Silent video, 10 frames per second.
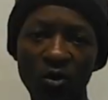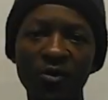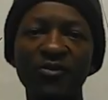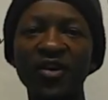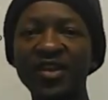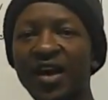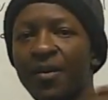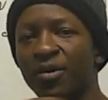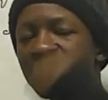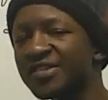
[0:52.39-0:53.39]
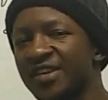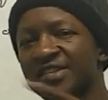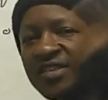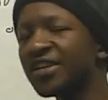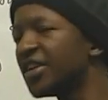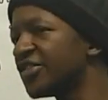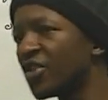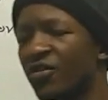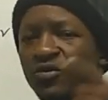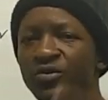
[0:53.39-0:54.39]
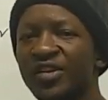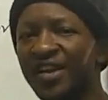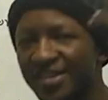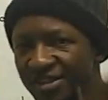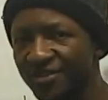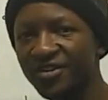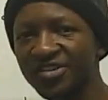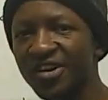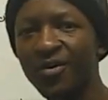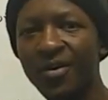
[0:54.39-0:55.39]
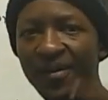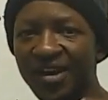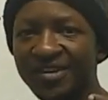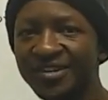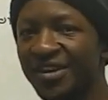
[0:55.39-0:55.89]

further about discussing the nature of roots, let us refresh our mind